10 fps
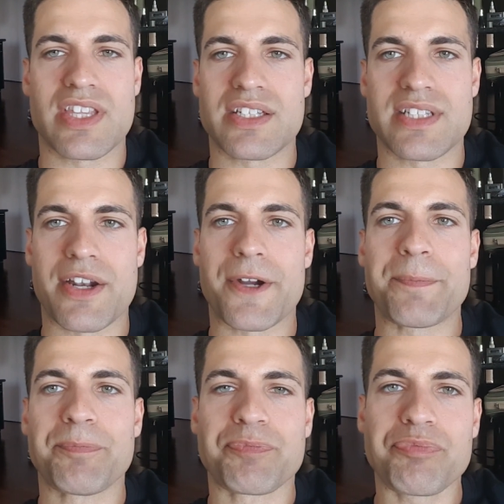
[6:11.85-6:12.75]
things that
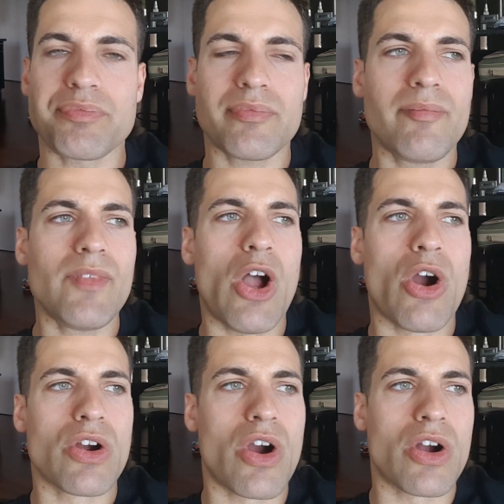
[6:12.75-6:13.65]

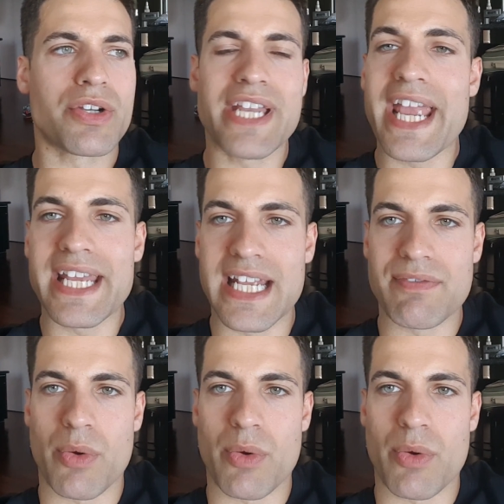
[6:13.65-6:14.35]
are negative,